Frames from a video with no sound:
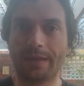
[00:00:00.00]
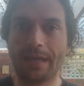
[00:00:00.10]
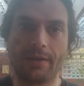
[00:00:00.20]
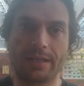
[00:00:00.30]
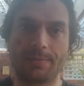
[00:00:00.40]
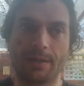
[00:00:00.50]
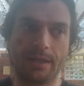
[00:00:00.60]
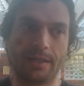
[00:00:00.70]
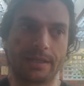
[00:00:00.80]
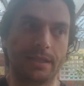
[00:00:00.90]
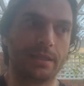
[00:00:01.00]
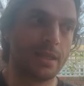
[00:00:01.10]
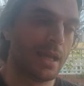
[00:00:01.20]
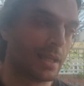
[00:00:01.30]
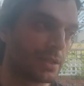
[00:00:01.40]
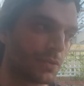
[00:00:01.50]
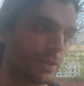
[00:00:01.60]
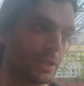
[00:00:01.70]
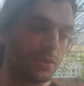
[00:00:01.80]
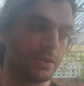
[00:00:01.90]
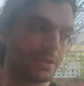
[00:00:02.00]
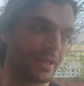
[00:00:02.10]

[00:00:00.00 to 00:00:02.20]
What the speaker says: their experience is. I think it's a really good